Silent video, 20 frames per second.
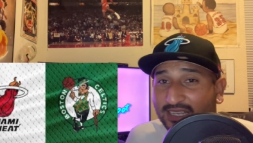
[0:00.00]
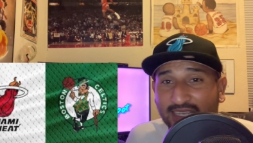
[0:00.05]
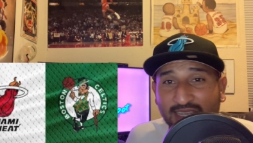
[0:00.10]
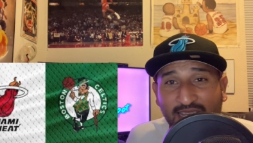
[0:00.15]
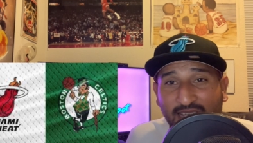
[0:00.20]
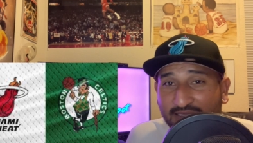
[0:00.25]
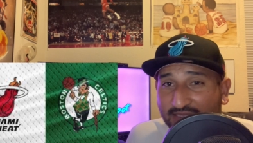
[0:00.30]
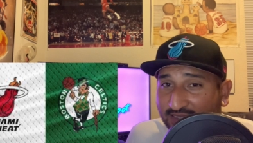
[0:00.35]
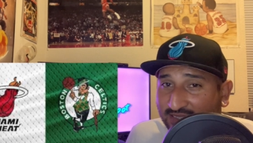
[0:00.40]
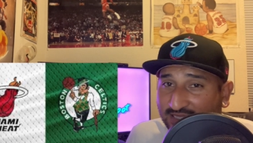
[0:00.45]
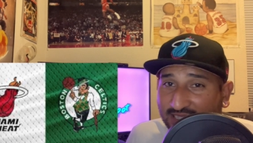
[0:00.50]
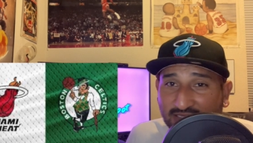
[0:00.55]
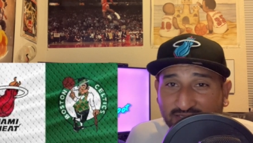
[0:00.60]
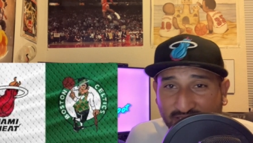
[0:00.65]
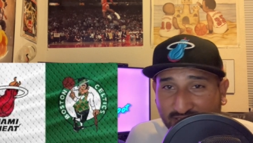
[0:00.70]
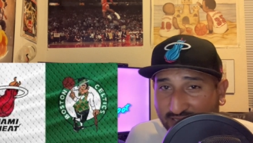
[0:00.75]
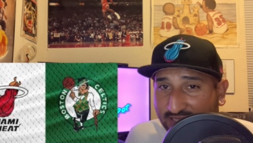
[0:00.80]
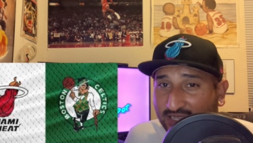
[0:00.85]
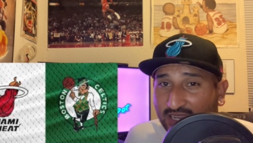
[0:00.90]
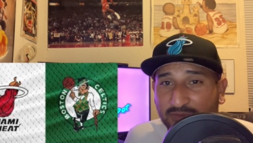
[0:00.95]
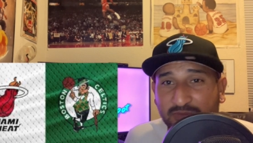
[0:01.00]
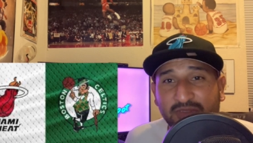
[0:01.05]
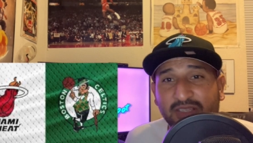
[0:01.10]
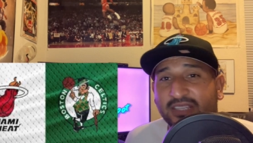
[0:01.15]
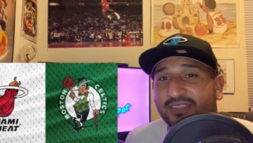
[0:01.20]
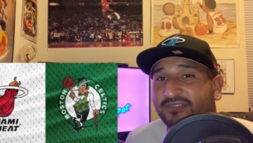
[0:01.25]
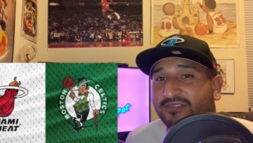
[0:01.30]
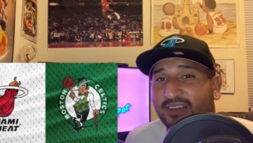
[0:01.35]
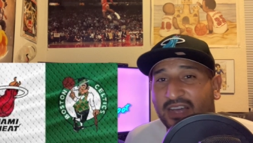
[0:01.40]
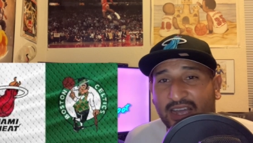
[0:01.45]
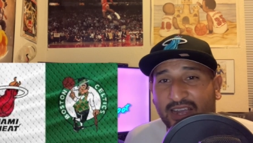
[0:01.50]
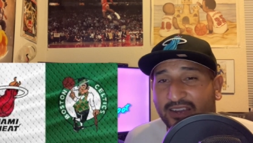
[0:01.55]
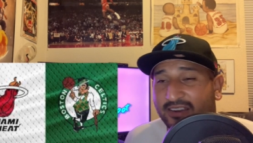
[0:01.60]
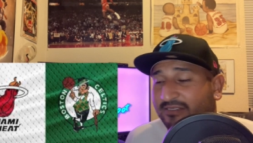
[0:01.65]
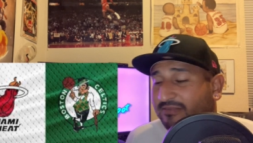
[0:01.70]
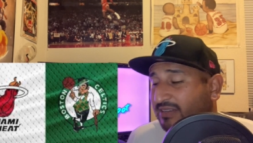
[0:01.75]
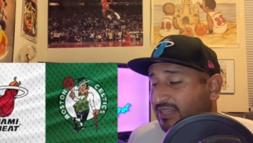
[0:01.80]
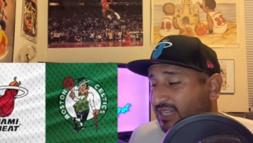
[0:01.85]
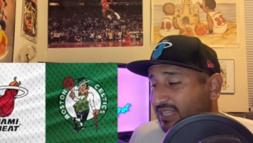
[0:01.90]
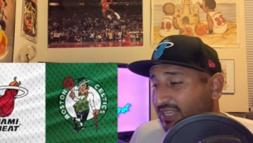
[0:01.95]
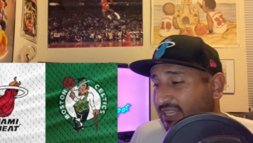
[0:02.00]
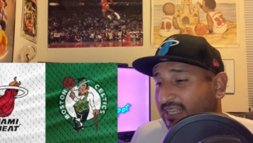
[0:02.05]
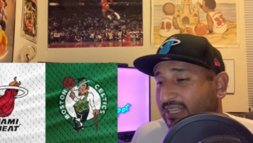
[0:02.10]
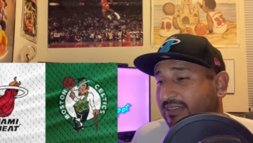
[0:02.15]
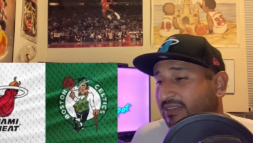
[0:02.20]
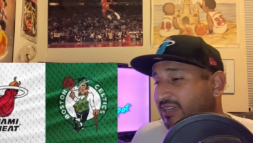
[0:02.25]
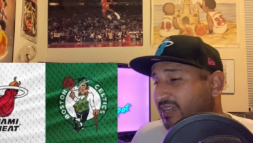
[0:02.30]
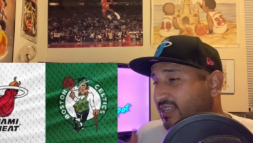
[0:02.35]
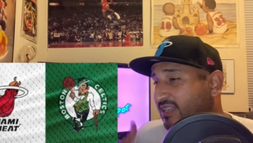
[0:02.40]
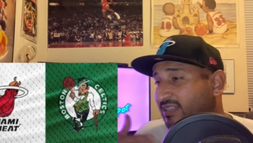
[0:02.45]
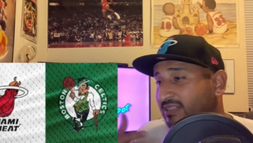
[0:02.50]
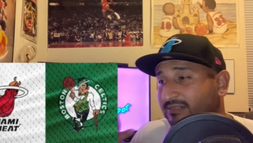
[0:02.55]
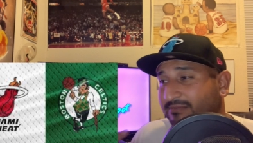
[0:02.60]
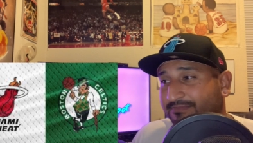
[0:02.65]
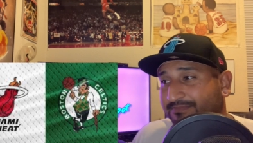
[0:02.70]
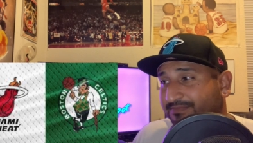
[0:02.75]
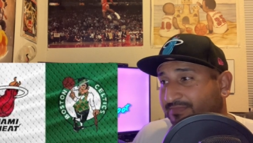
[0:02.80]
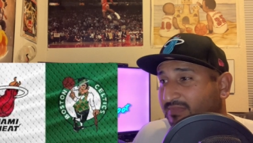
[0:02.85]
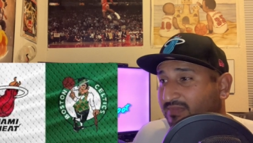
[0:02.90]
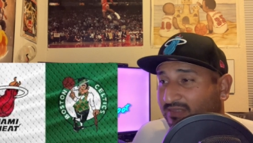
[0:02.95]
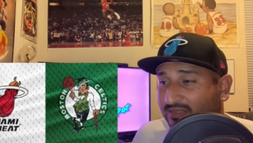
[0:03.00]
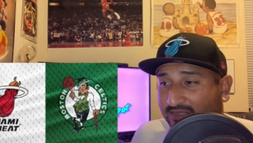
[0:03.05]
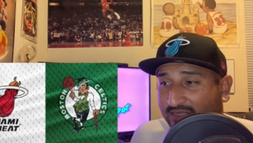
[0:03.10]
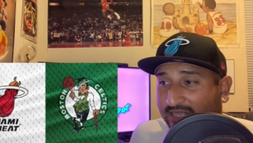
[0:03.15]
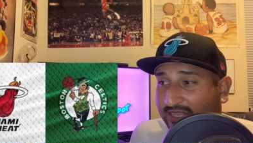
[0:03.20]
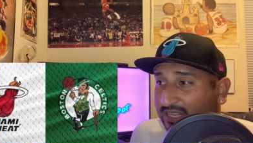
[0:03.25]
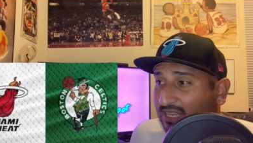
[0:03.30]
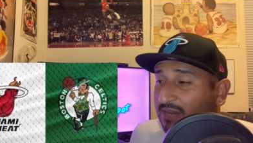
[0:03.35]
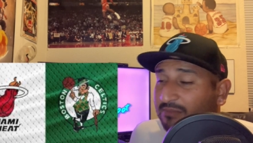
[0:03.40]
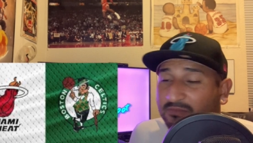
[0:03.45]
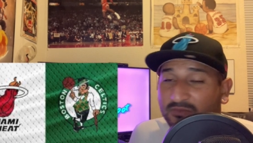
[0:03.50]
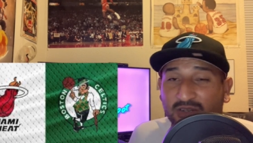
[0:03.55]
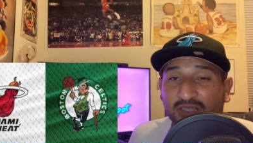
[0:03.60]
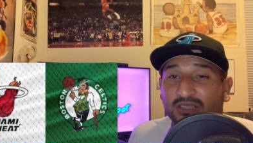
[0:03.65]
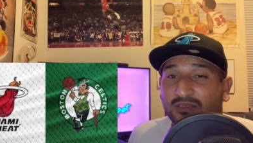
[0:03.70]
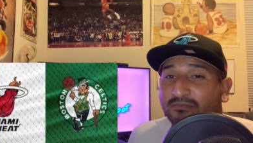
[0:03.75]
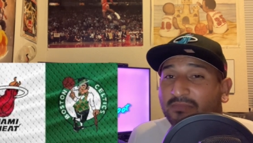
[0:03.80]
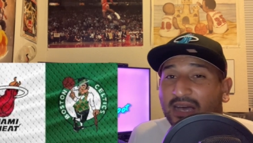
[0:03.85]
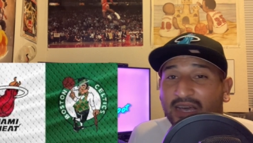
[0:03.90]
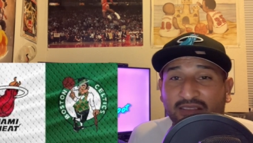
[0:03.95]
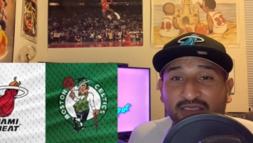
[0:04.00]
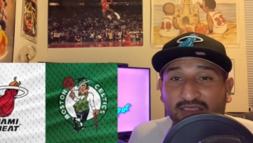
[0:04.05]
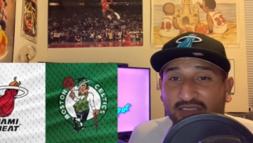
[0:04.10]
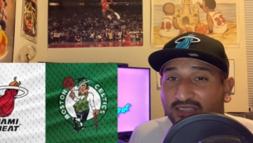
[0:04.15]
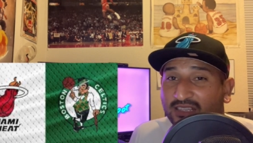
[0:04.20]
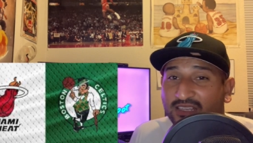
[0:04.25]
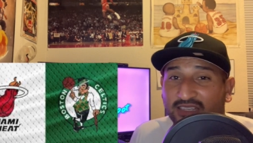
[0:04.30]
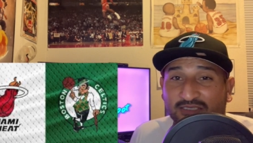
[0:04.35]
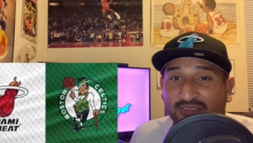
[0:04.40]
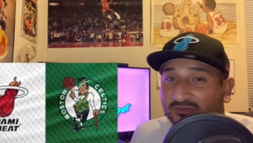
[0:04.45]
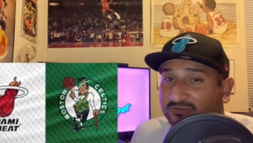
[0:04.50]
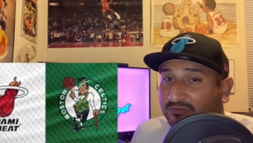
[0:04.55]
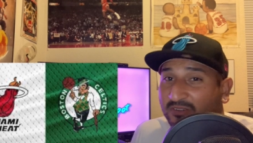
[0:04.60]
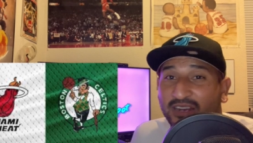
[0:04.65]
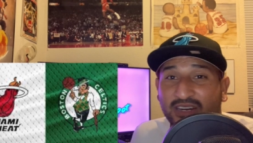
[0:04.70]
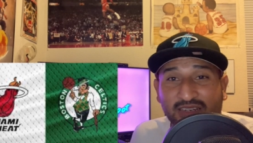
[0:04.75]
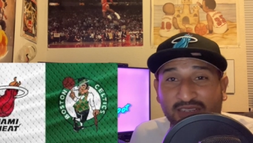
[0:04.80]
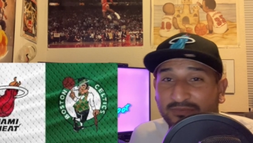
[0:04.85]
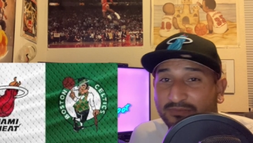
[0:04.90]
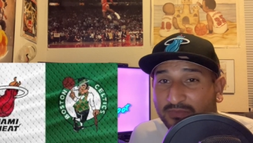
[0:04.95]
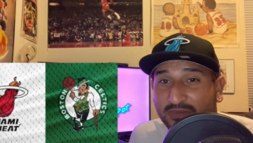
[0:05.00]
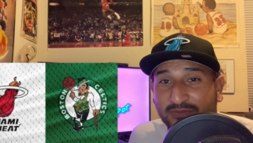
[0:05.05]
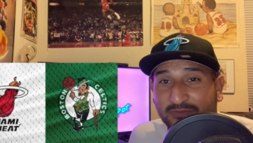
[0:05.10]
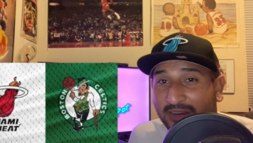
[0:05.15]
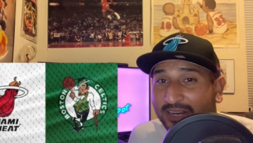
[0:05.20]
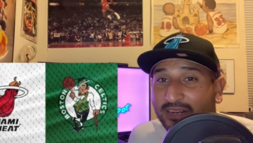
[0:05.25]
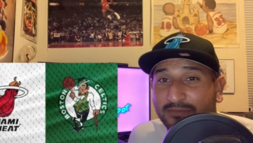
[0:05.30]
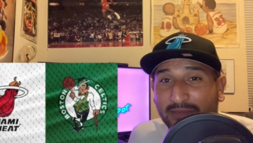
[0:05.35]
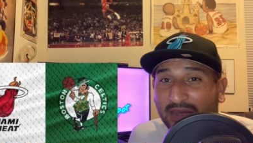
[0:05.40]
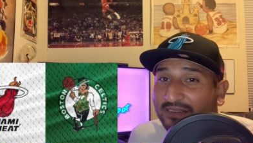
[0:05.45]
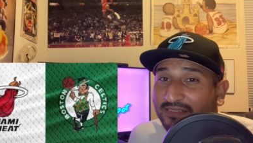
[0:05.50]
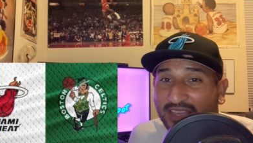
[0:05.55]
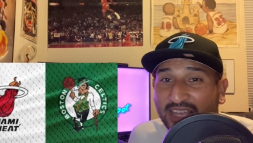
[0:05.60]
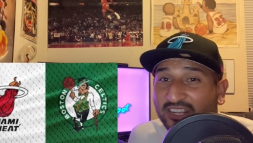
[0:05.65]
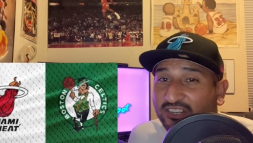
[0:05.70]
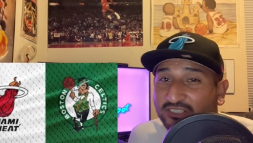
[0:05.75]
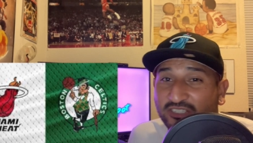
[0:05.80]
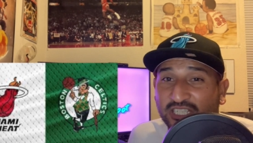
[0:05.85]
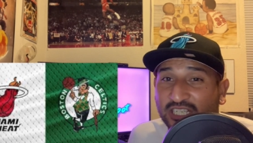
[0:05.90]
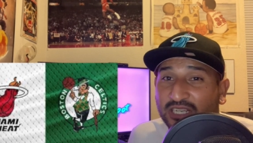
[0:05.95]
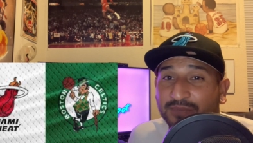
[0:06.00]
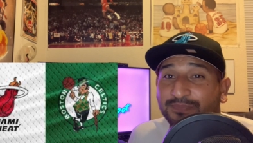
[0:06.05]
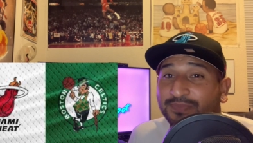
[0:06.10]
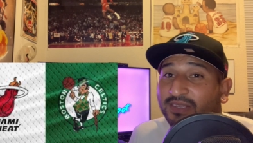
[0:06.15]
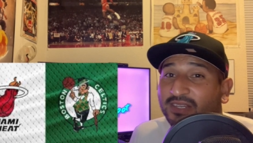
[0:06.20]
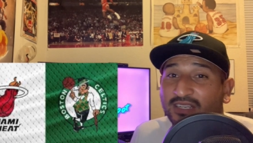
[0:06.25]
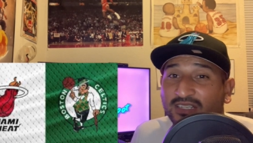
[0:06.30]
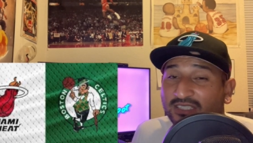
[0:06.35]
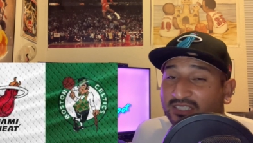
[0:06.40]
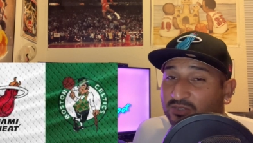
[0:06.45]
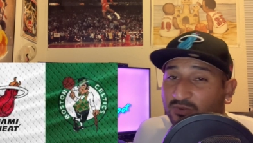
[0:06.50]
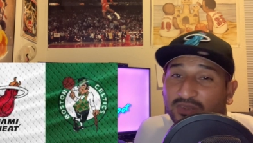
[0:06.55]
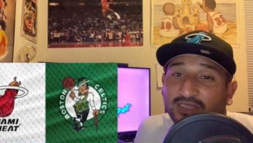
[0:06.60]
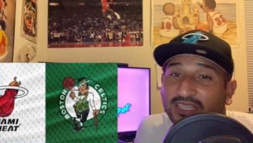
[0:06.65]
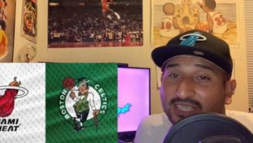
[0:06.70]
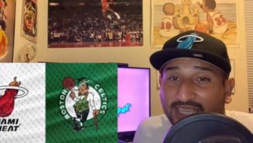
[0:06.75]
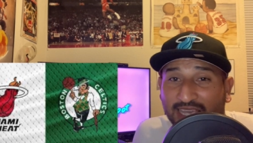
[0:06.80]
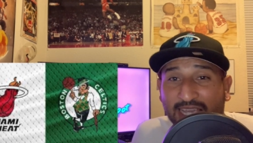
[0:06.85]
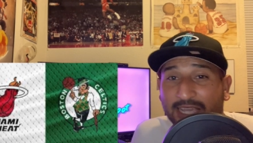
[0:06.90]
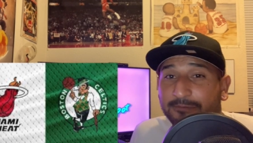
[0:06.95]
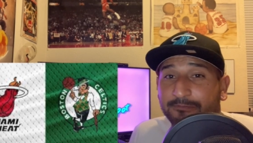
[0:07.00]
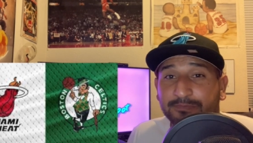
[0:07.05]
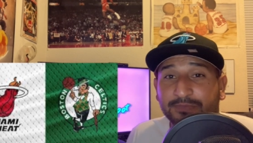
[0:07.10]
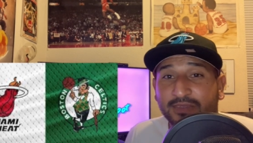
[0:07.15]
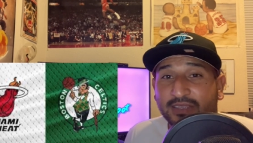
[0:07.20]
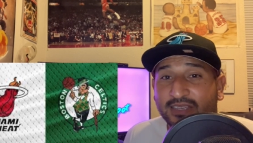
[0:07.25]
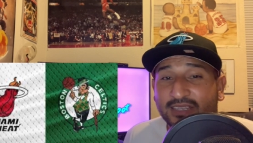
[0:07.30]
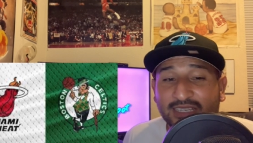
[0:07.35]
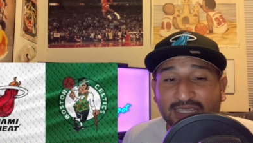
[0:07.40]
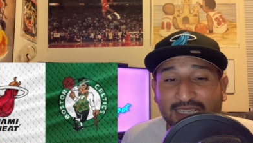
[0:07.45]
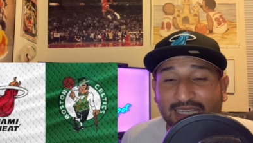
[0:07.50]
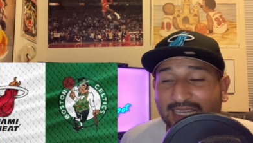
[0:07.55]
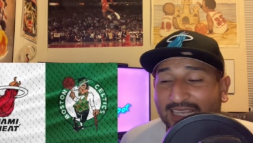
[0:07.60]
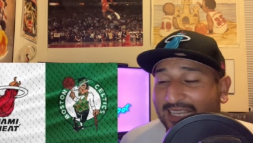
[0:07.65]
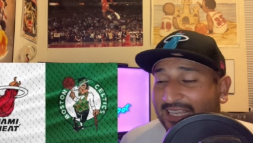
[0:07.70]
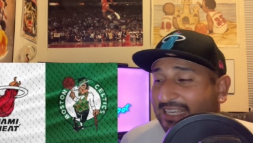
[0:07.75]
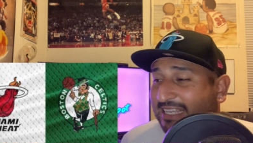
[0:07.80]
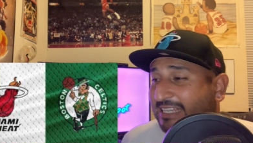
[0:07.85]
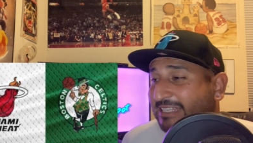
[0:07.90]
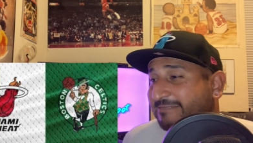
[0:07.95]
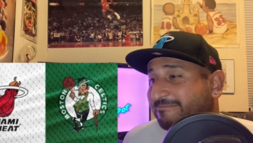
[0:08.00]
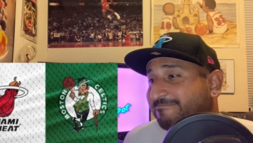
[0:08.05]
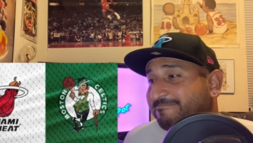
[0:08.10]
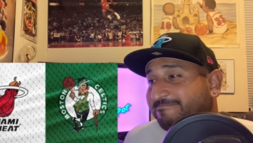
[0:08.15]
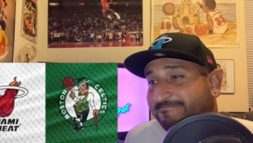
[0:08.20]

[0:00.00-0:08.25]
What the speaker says: and the Celtics come with fire and heat, and they come with the right amount of energy to win the game. And